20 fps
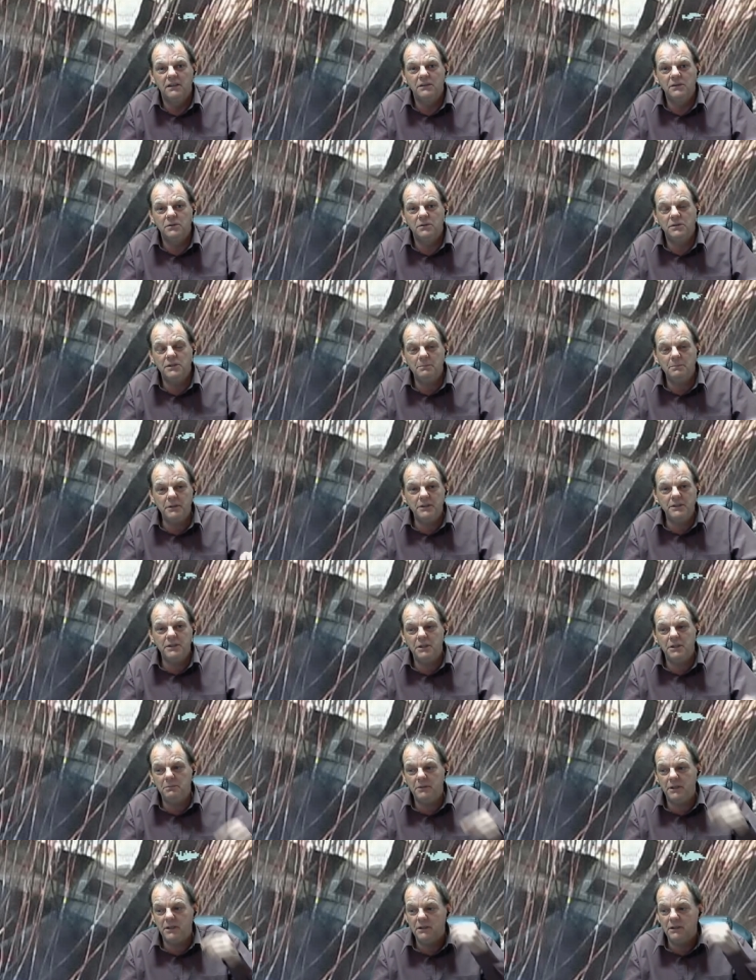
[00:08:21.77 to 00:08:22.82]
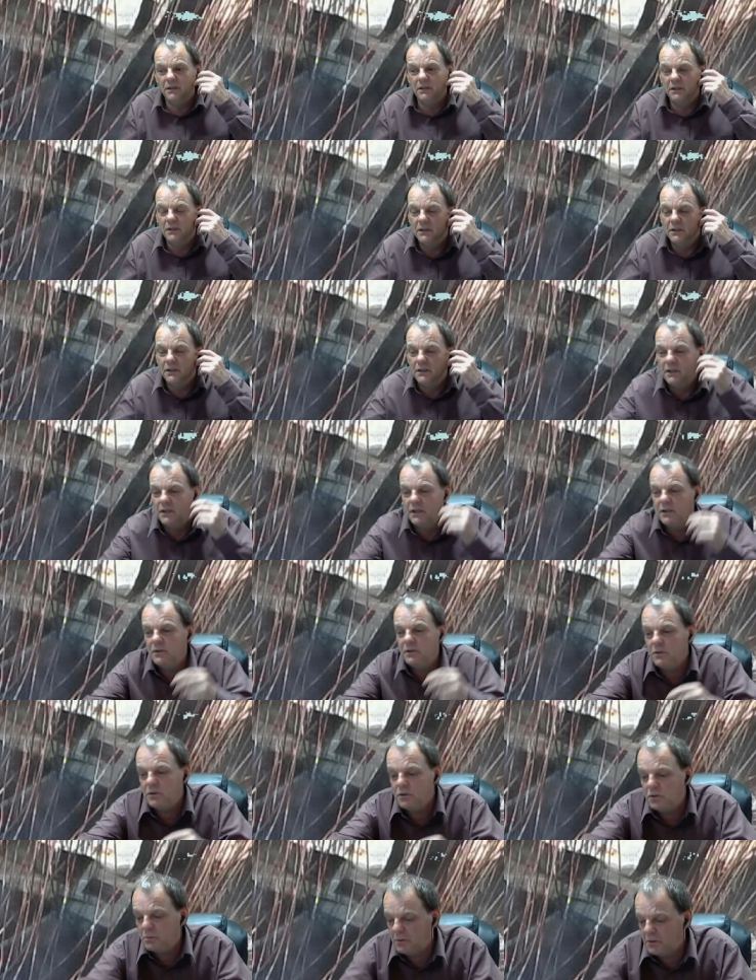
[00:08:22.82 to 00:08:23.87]
So he's up on CB. I
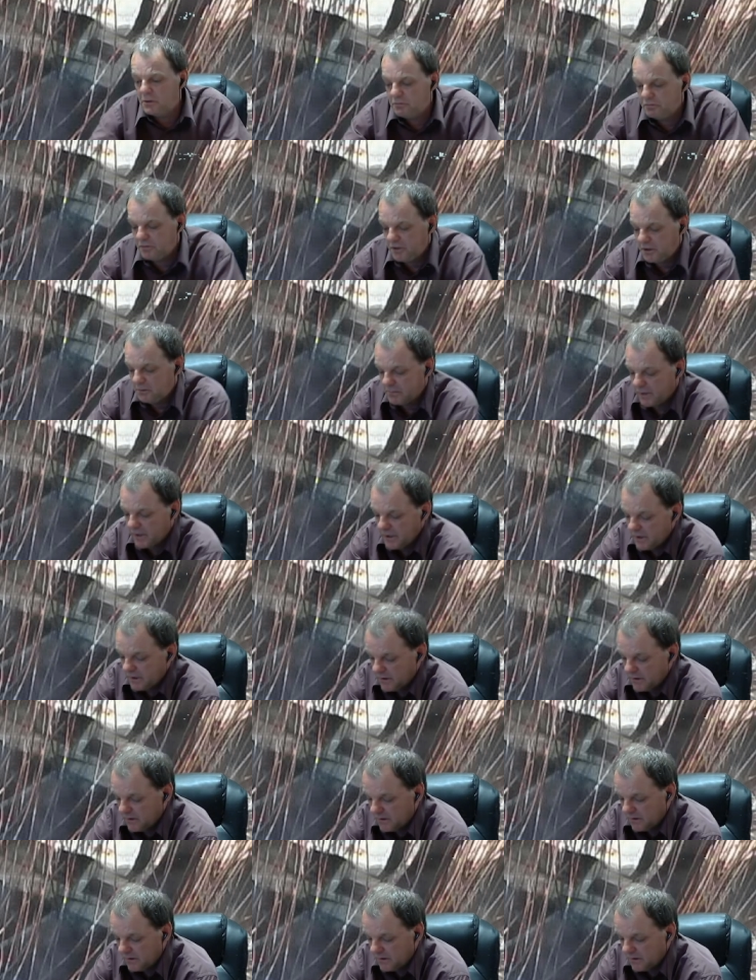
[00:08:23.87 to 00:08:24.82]
know there's a bit of feedback.